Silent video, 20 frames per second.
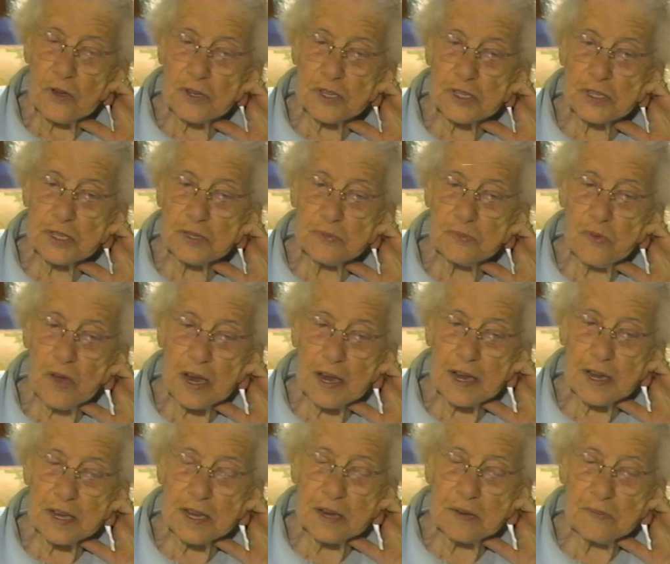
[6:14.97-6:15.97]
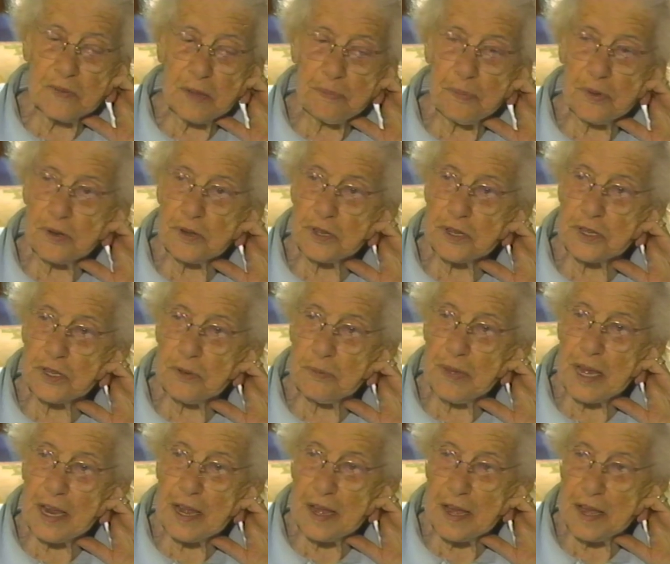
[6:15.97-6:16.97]
course, Waddington we put so
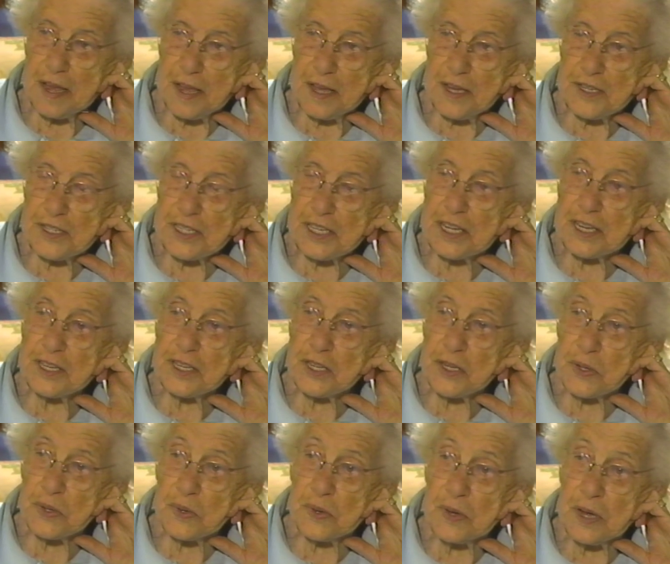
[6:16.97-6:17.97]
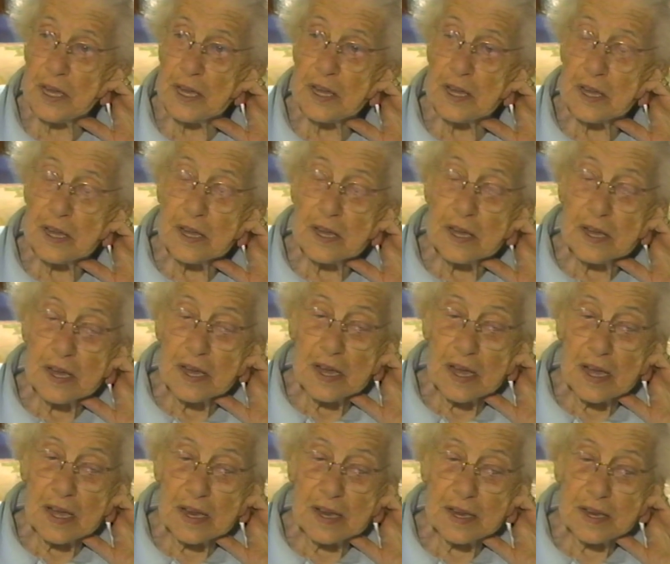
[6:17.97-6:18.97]
many years into,
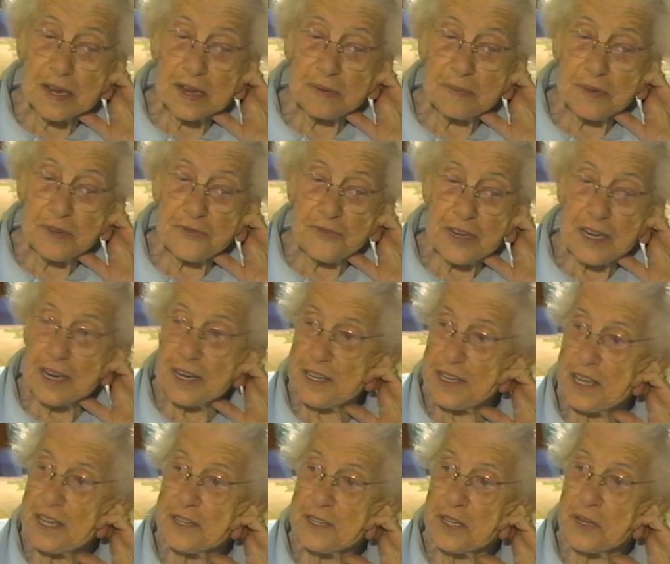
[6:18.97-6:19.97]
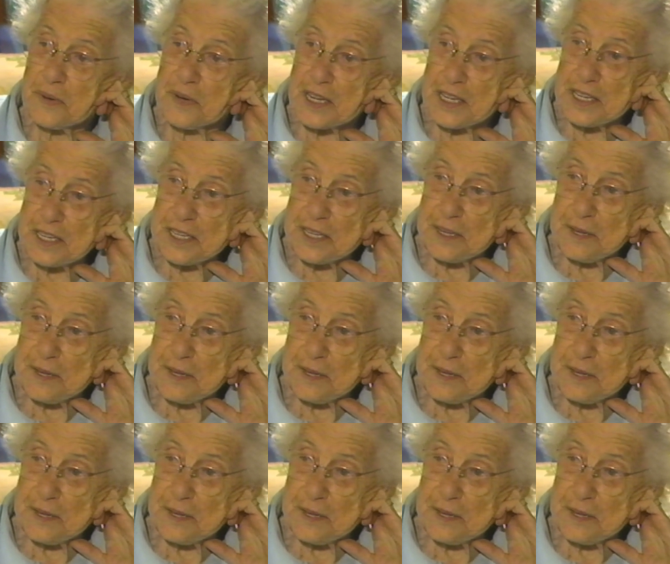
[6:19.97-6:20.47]
and it was very dear to us.